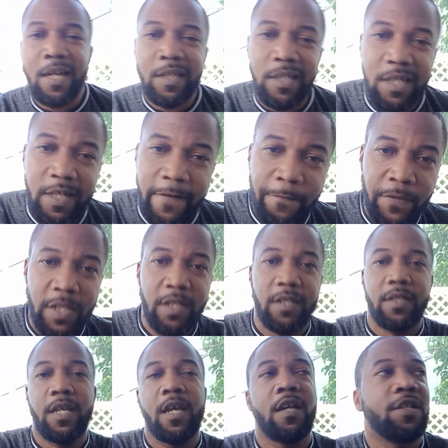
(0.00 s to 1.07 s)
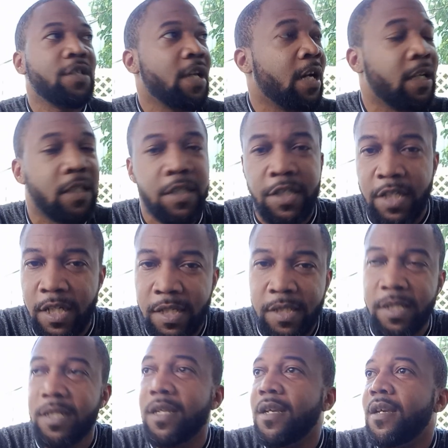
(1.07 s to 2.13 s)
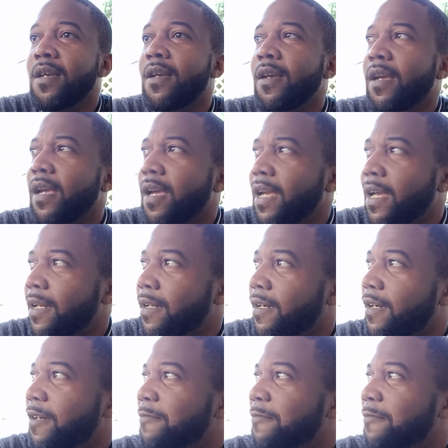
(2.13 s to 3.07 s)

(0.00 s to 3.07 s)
I love it. Yeah, shout out to Jeezy. And,